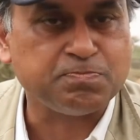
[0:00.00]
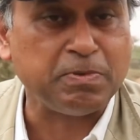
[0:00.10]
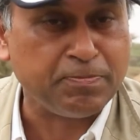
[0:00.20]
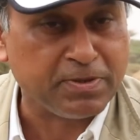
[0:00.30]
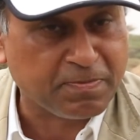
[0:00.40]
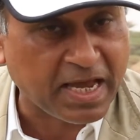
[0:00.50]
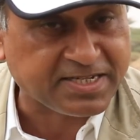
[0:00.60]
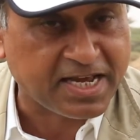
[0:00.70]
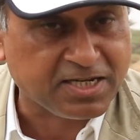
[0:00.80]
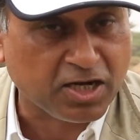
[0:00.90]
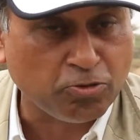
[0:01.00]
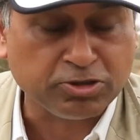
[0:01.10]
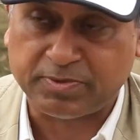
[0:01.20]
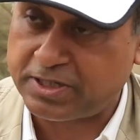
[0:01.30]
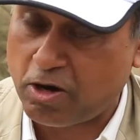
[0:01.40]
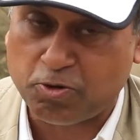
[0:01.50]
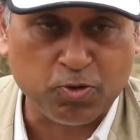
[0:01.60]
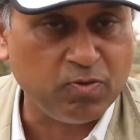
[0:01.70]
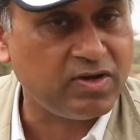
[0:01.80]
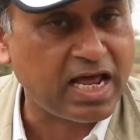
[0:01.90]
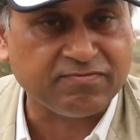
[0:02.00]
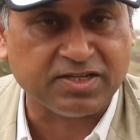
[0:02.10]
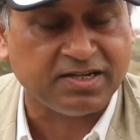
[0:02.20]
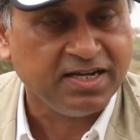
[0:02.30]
people get held accountable. Now you will have